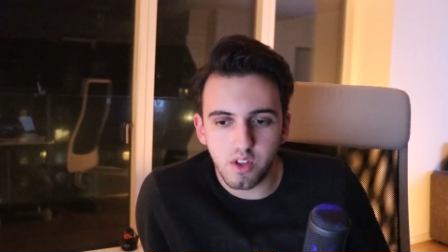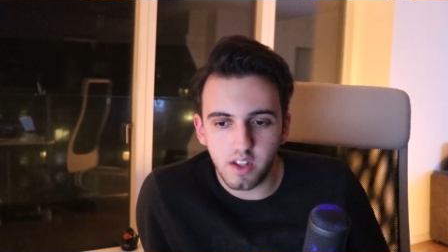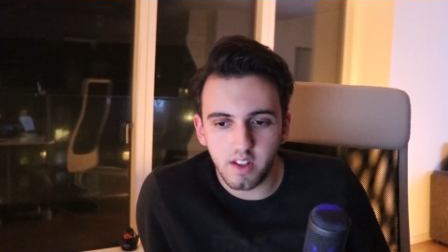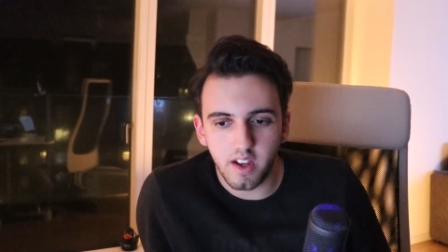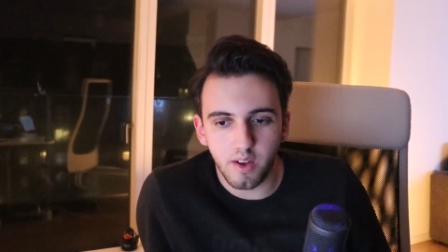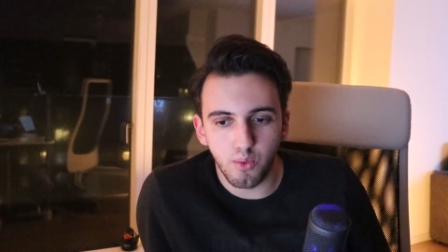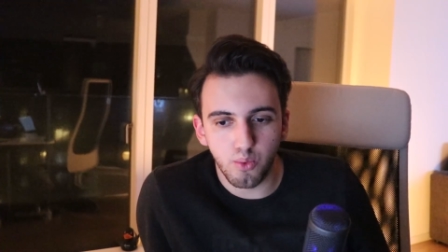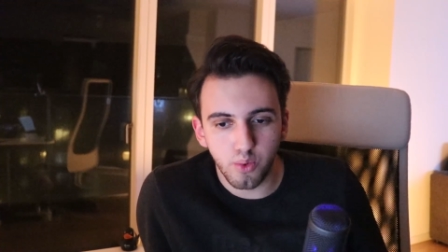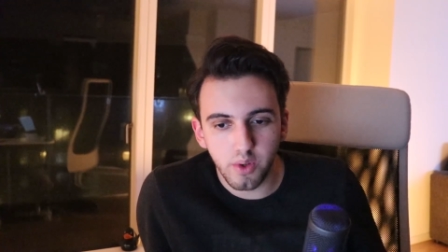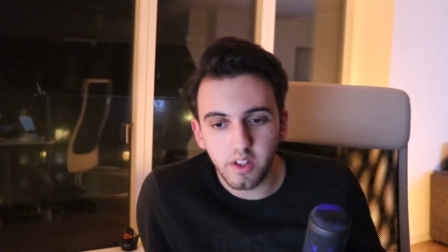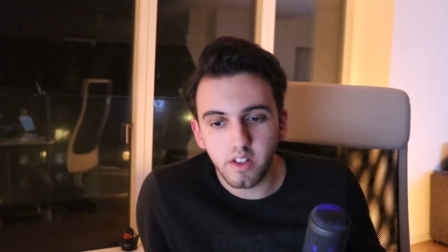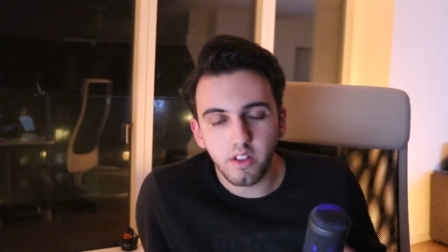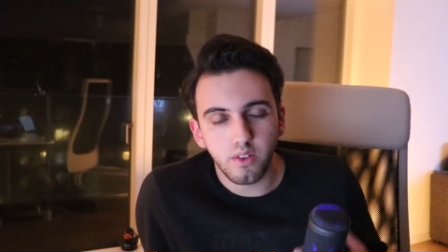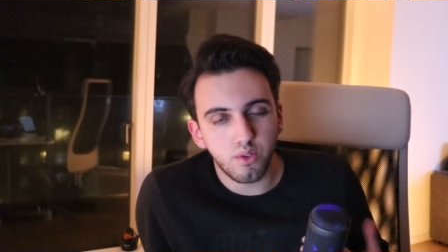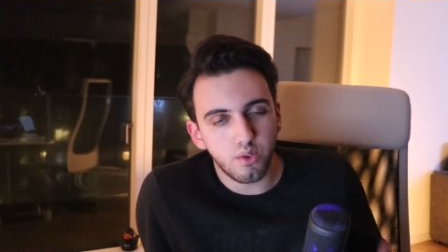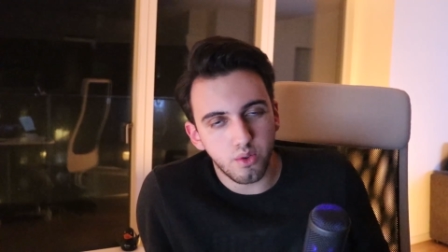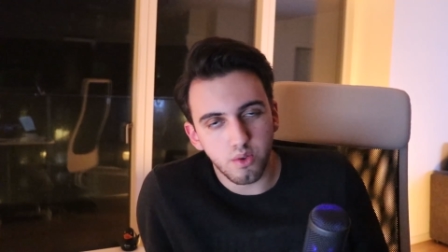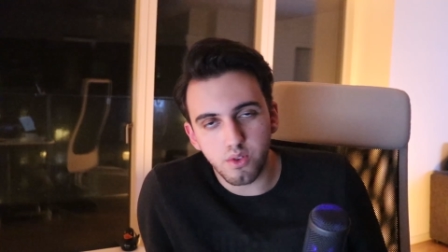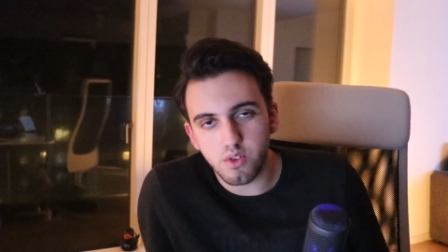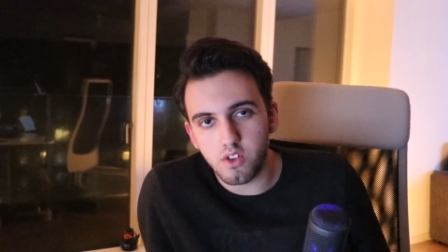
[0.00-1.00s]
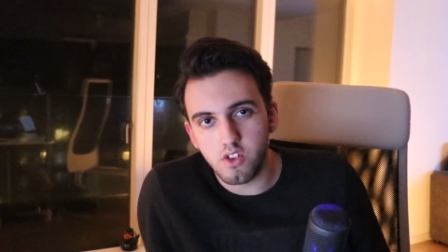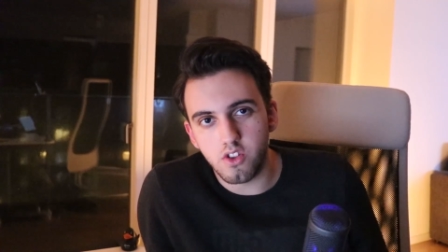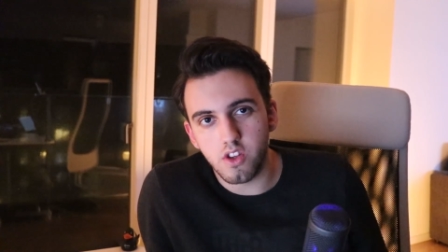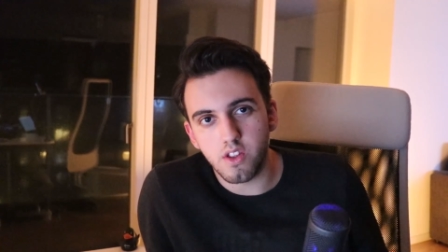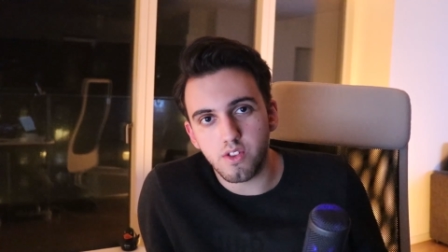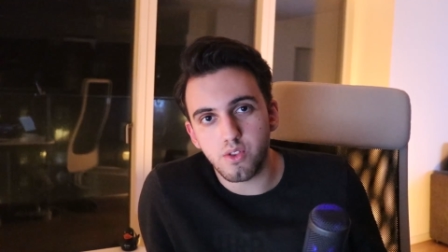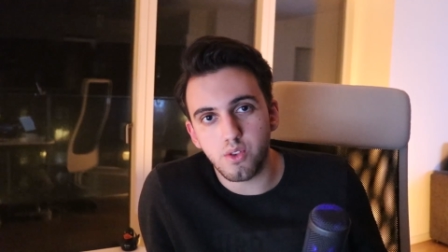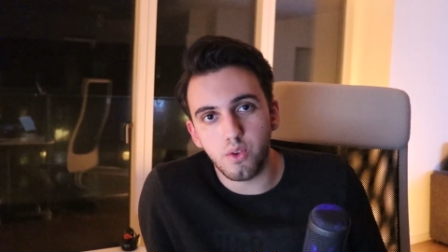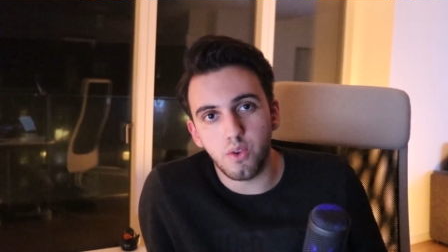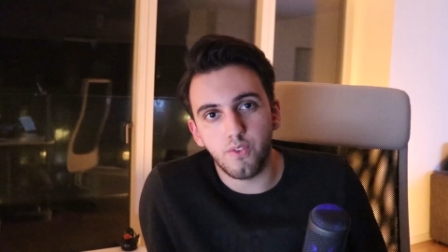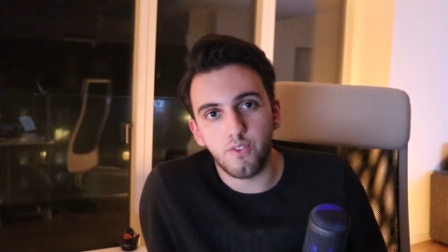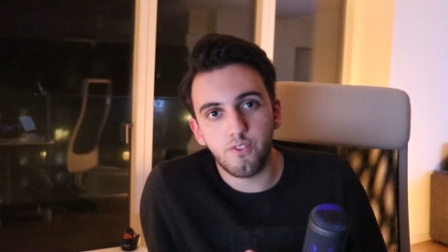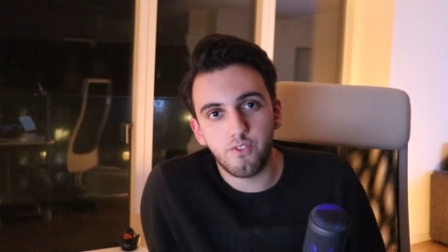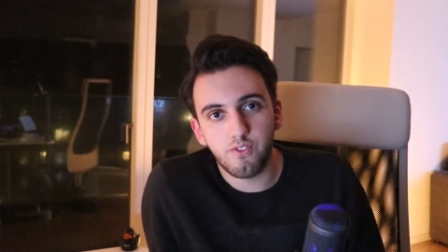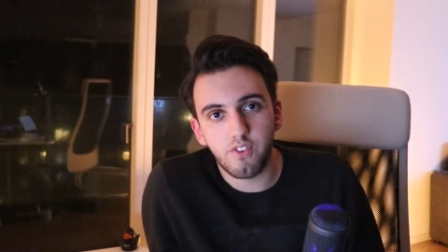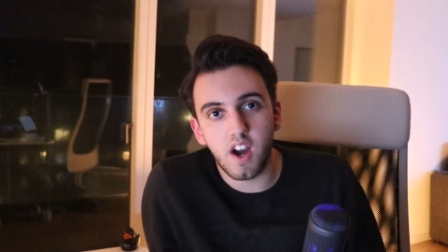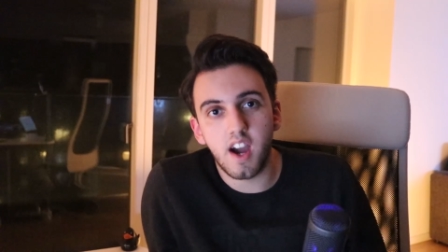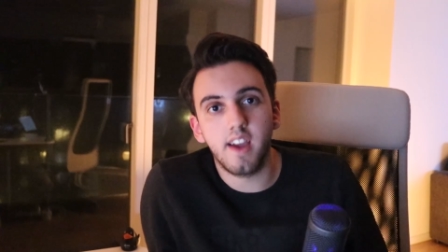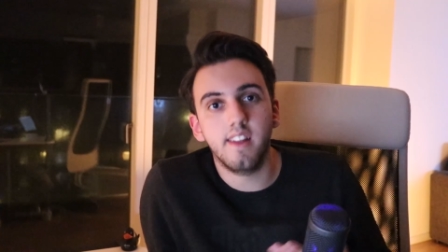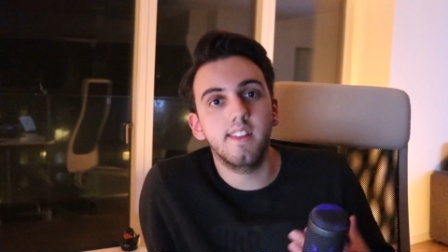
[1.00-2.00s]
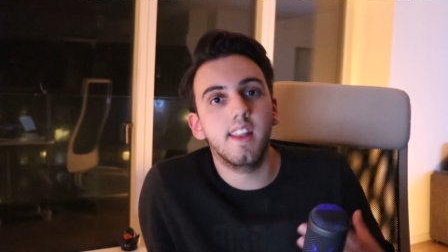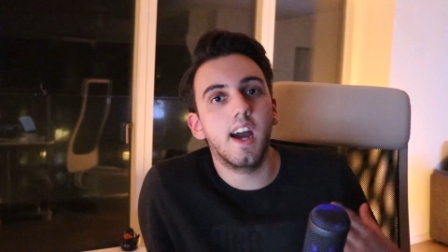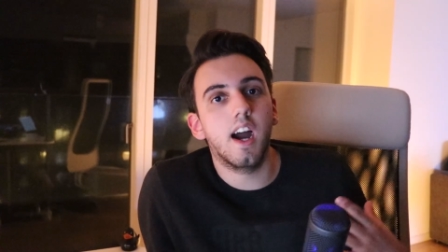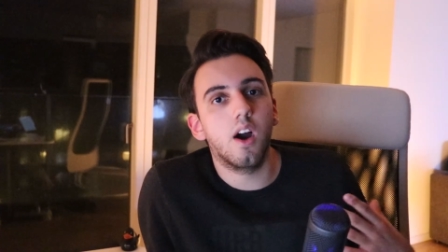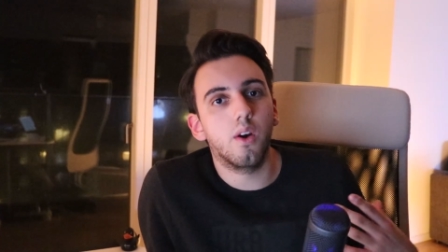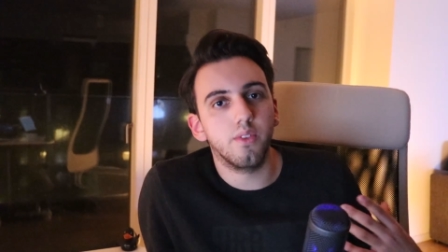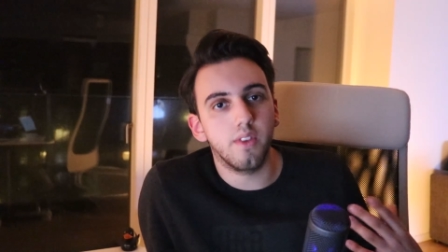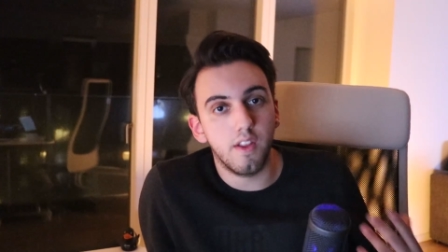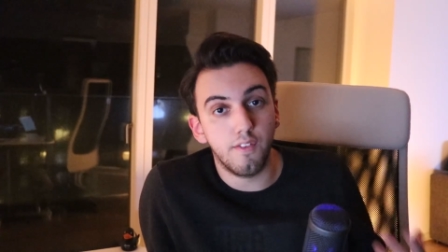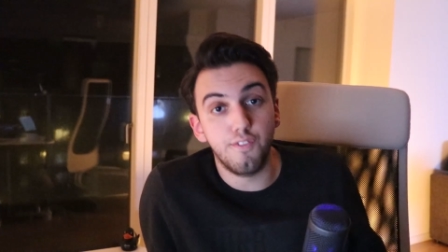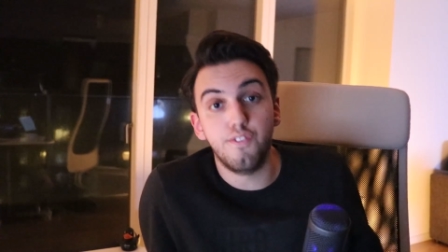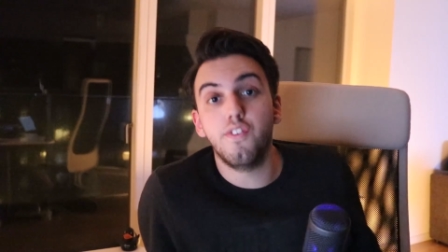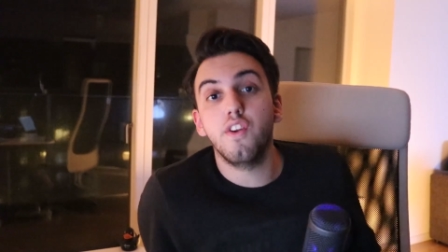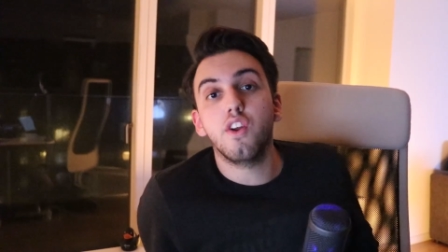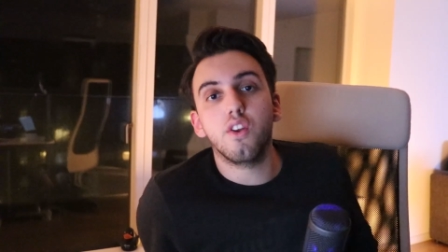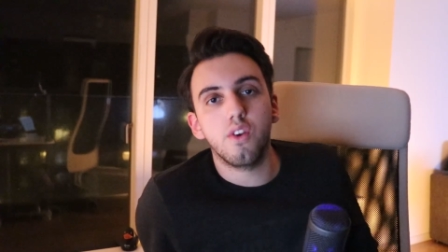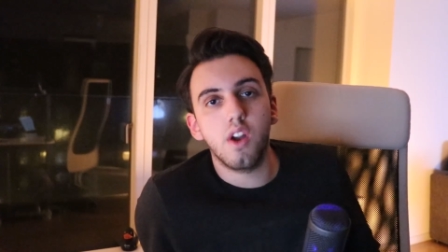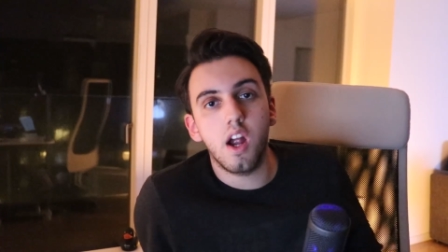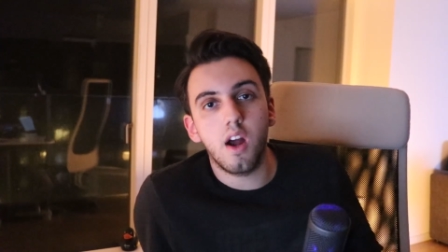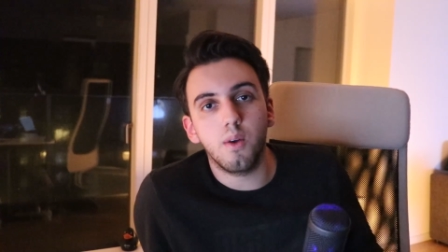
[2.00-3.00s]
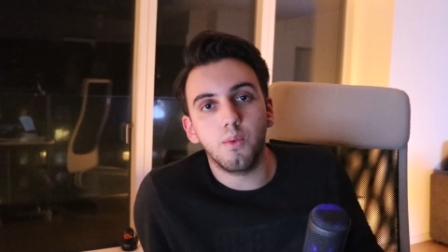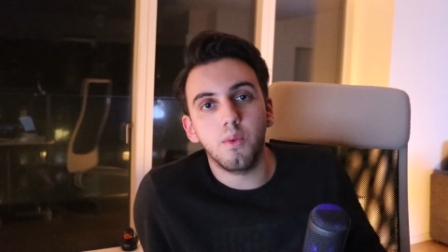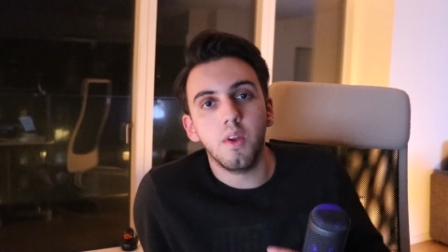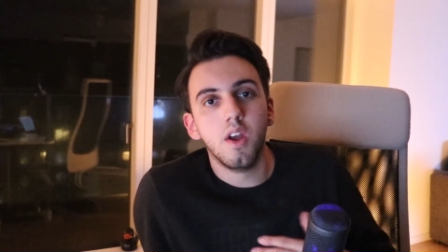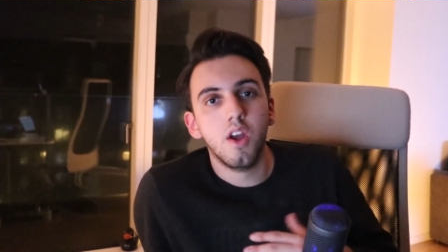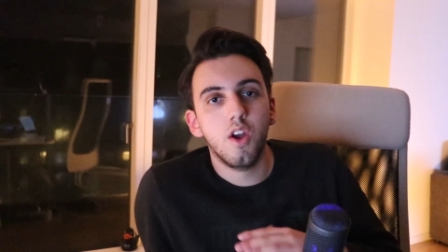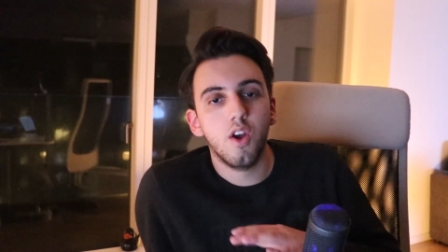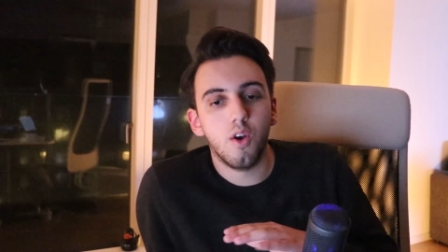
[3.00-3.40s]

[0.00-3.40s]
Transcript: and I really do suggest you find out and figure out